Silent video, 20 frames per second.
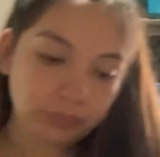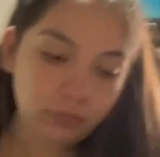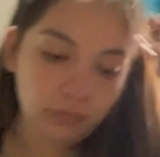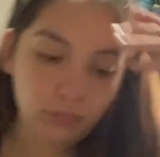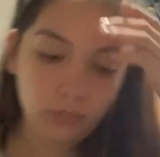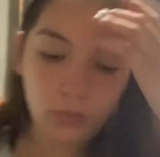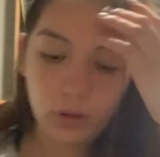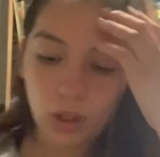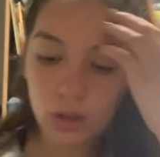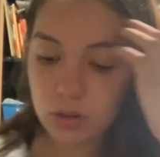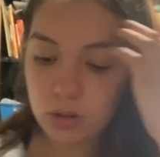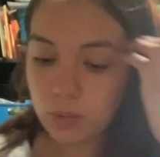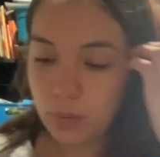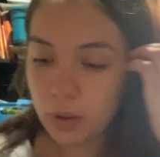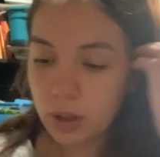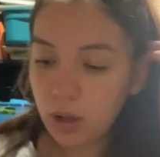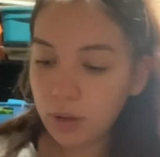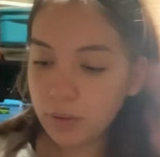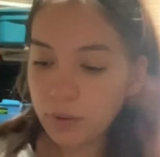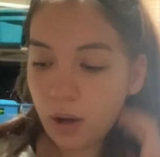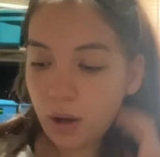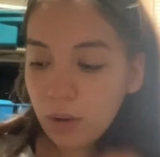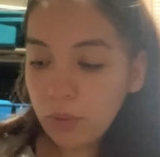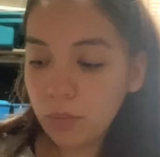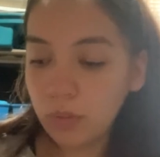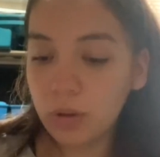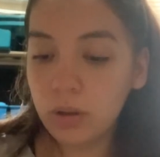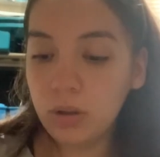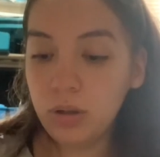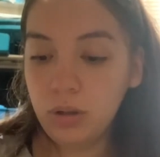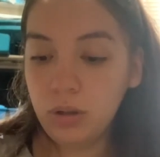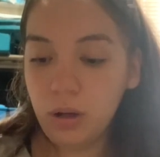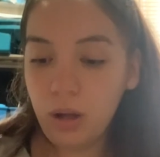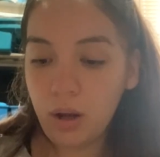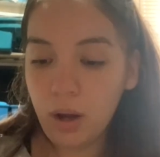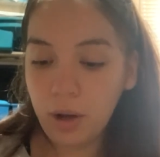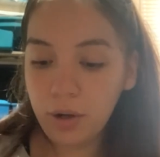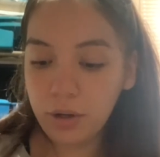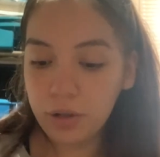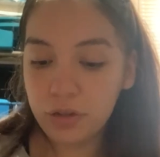So I got that one. I had to
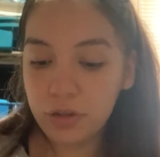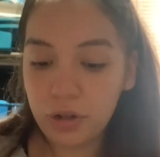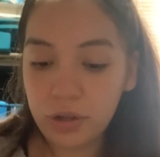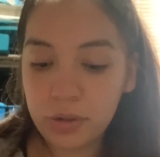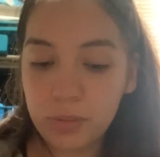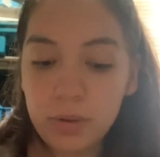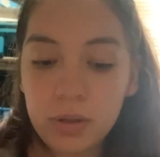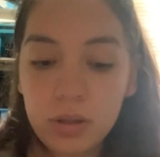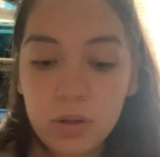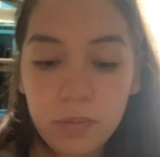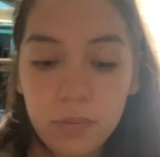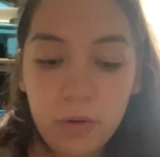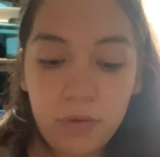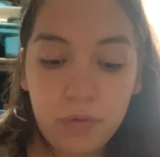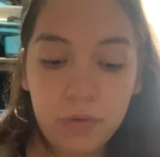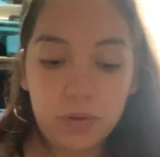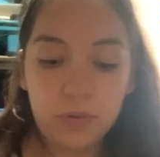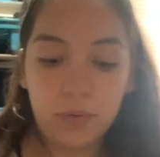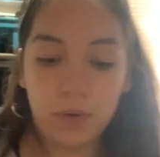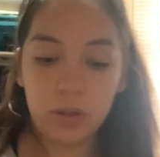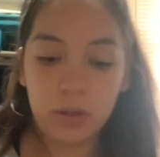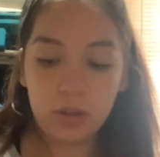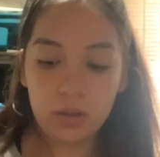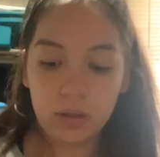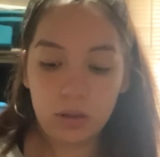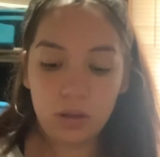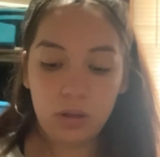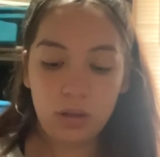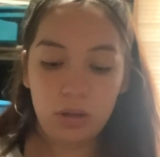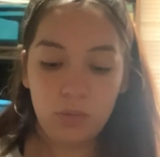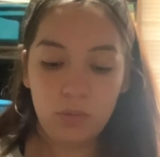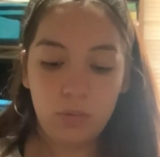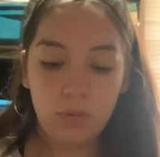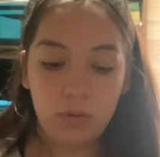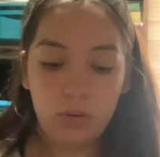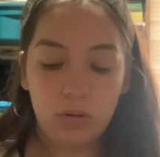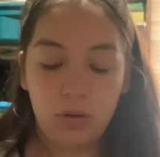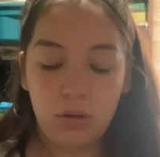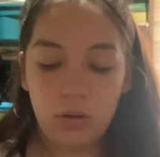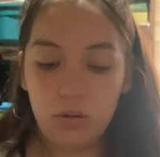adjust myself. My foot's falling asleep. Oh,
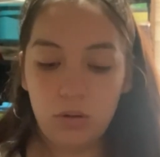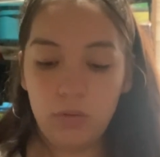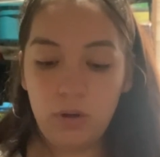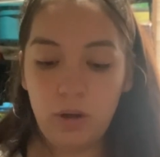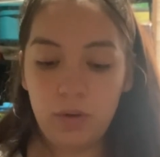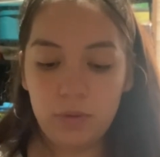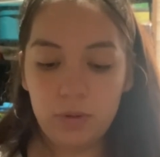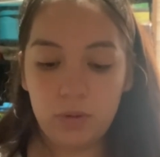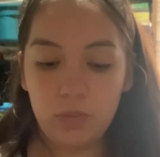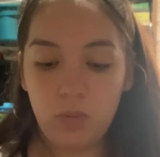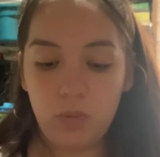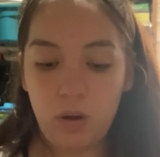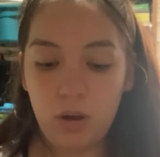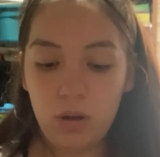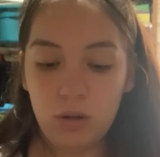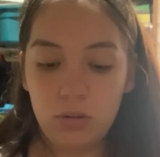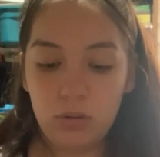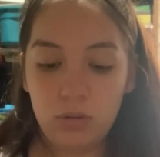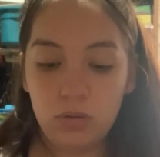we have swaddles.